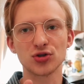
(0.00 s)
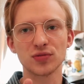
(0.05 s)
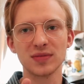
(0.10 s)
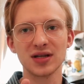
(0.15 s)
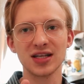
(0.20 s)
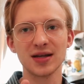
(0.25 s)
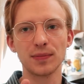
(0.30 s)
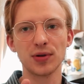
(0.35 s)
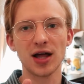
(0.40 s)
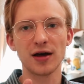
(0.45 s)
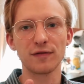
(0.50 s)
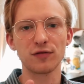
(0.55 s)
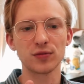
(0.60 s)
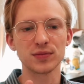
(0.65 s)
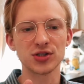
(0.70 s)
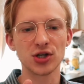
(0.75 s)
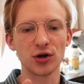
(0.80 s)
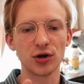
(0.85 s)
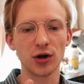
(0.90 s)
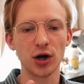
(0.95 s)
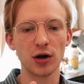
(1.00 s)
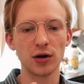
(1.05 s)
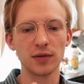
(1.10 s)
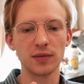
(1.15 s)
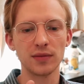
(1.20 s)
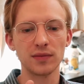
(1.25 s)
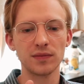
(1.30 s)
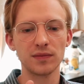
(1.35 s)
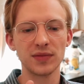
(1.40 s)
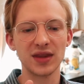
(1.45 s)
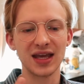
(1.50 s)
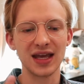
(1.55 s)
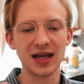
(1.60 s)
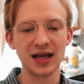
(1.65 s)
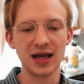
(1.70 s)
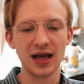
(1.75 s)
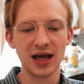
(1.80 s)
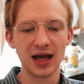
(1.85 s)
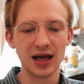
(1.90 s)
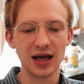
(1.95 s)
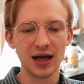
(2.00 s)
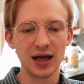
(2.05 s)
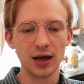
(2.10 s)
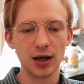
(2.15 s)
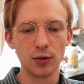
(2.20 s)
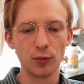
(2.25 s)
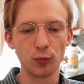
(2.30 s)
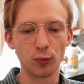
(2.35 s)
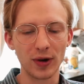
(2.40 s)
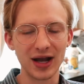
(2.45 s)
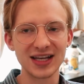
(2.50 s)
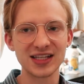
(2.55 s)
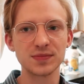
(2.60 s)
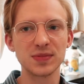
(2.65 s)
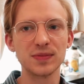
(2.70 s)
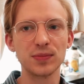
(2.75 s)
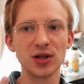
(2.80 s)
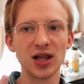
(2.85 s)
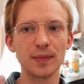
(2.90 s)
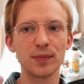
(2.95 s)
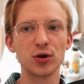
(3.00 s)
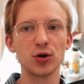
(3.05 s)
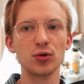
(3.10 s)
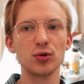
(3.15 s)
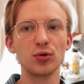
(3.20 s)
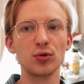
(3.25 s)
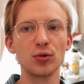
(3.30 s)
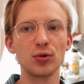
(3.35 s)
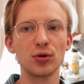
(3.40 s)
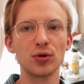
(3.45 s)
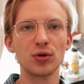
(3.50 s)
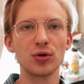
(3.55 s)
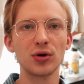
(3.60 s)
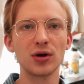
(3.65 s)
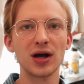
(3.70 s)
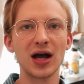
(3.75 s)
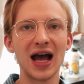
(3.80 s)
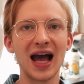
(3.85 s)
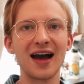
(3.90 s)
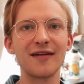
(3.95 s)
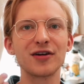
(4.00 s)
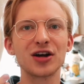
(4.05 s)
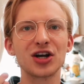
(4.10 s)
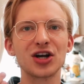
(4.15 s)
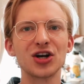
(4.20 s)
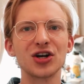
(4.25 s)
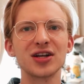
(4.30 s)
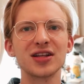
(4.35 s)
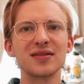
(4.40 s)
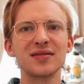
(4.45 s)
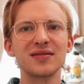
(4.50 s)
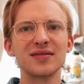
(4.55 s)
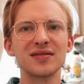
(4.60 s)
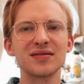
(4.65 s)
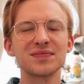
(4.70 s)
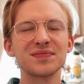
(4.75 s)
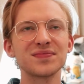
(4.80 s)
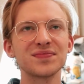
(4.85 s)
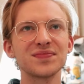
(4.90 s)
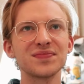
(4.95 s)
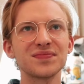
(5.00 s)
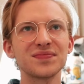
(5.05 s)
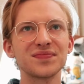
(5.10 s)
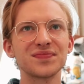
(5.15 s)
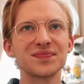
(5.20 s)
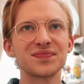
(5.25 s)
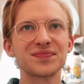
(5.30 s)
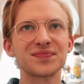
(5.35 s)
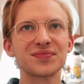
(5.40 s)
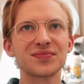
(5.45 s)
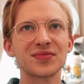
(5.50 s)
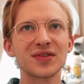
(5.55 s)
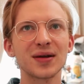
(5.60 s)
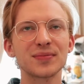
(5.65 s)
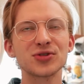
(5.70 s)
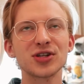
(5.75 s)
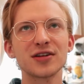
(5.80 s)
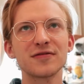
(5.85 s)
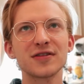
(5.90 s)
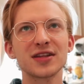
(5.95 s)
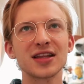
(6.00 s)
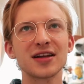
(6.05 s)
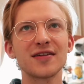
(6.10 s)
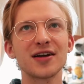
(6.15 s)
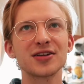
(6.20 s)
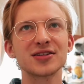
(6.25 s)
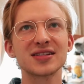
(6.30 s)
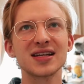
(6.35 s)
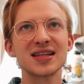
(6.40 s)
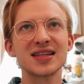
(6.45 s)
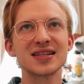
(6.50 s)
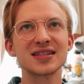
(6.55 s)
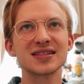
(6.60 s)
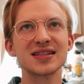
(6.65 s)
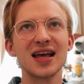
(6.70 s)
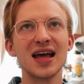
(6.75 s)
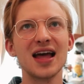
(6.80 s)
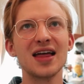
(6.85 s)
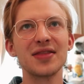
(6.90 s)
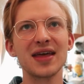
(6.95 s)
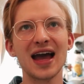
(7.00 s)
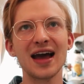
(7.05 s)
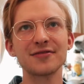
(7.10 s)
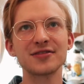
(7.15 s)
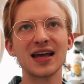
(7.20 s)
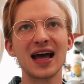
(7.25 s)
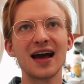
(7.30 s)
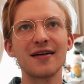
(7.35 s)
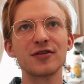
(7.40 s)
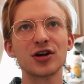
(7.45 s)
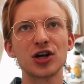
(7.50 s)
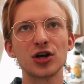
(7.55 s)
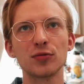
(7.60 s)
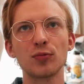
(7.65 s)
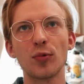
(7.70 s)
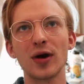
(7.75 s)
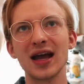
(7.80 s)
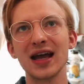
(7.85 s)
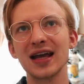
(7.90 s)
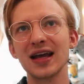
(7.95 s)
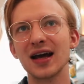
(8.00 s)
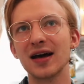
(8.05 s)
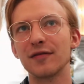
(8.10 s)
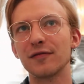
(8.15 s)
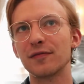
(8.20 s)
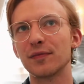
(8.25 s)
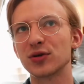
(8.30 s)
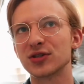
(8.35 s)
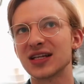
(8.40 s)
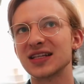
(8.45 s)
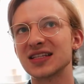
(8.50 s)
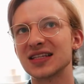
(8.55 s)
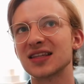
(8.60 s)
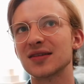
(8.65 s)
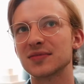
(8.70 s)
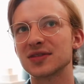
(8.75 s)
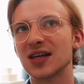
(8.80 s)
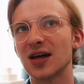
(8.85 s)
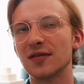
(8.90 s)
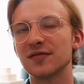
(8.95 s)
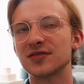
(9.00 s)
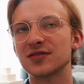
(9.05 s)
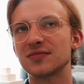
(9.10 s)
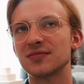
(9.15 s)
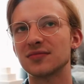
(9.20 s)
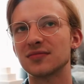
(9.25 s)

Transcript: media platforms they raise people up who have a good I'm trying to think of how to say this. They have to have a good way of presenting themselves.